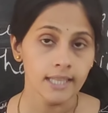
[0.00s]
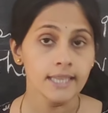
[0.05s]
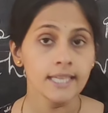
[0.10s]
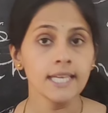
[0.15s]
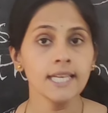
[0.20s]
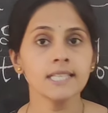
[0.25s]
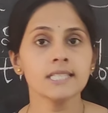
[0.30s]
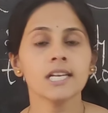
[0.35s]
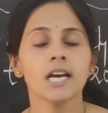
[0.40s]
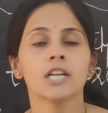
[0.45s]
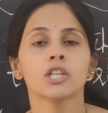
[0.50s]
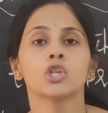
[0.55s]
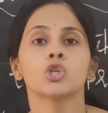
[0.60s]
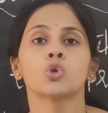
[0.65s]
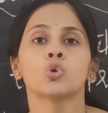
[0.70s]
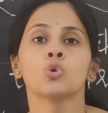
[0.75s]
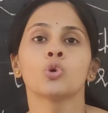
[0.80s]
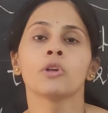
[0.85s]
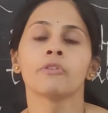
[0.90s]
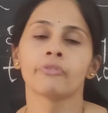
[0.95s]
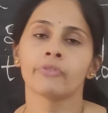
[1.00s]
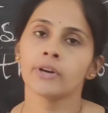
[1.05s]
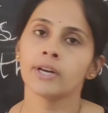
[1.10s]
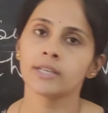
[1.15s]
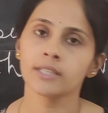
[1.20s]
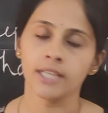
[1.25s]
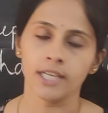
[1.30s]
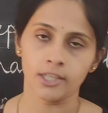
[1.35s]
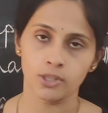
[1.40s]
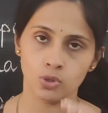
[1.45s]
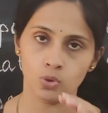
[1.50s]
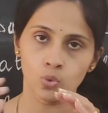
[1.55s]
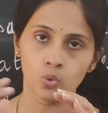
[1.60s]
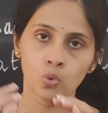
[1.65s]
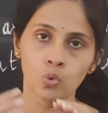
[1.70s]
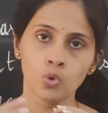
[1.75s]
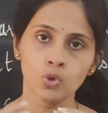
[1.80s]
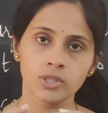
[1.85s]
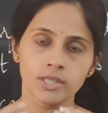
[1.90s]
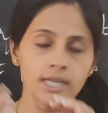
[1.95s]
These are the two different things,
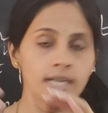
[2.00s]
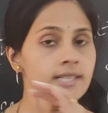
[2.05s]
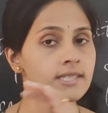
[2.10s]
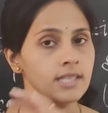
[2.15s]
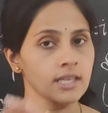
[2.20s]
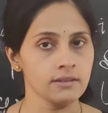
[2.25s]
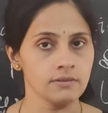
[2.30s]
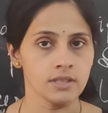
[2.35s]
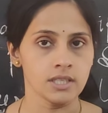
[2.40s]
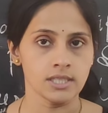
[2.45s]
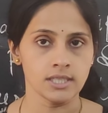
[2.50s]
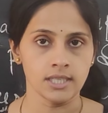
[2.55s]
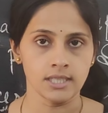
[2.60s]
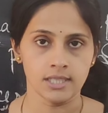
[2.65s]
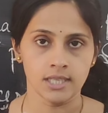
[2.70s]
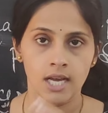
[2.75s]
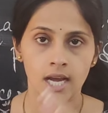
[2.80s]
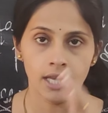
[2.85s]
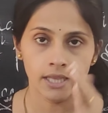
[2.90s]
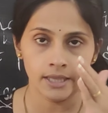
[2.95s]
goods and services.